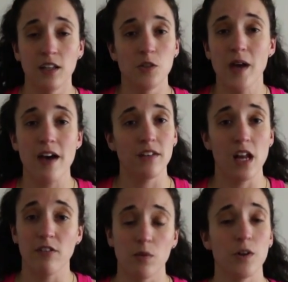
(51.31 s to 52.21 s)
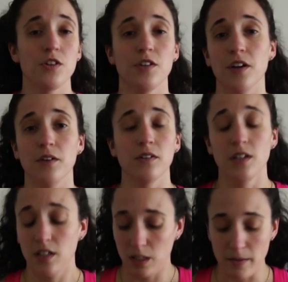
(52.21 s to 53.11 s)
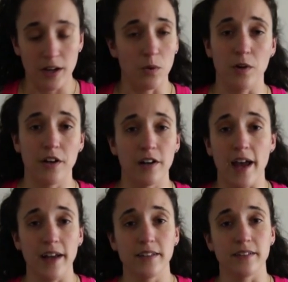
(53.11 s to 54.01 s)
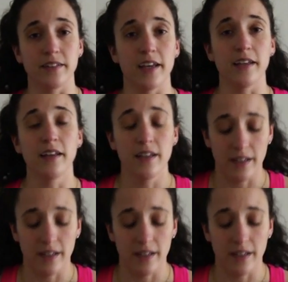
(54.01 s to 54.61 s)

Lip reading: You have it everywhere you go, no matter where you're at, okay?